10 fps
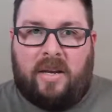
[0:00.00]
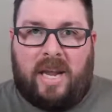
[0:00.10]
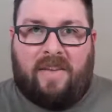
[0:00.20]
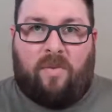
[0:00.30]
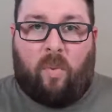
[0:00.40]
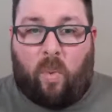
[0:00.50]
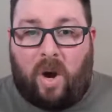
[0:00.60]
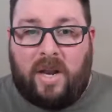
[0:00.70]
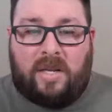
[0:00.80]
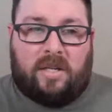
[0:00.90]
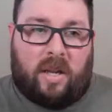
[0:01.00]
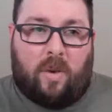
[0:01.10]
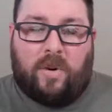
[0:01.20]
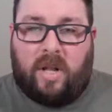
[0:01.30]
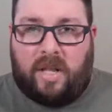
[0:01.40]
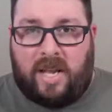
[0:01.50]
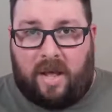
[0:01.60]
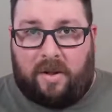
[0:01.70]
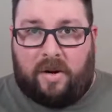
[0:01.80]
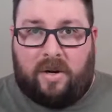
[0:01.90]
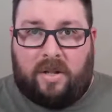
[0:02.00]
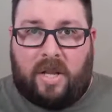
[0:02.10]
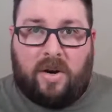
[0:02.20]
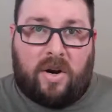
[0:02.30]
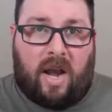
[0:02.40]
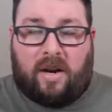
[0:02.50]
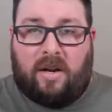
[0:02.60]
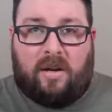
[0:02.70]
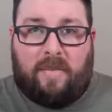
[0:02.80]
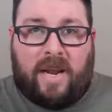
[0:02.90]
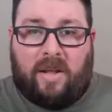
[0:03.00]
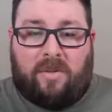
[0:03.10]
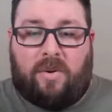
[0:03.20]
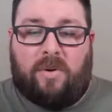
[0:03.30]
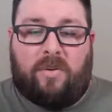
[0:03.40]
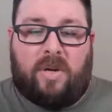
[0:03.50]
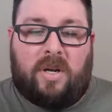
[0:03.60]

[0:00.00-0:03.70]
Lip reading: If one is lower than the other, then you're not going to make it through.